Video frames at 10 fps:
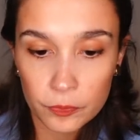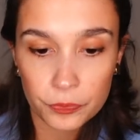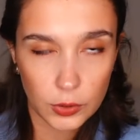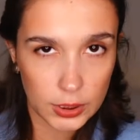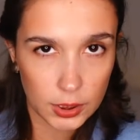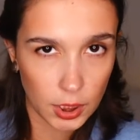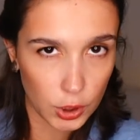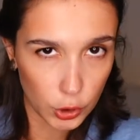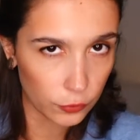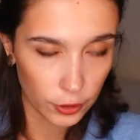so it's
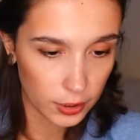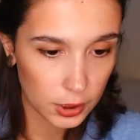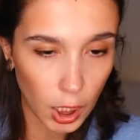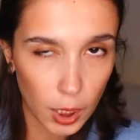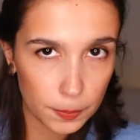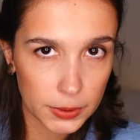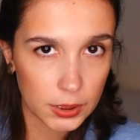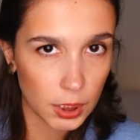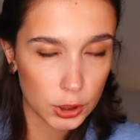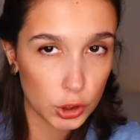not over the top, it's
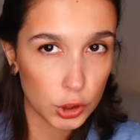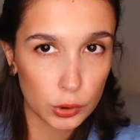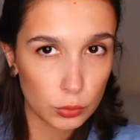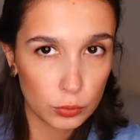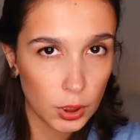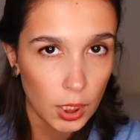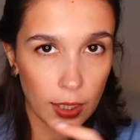not too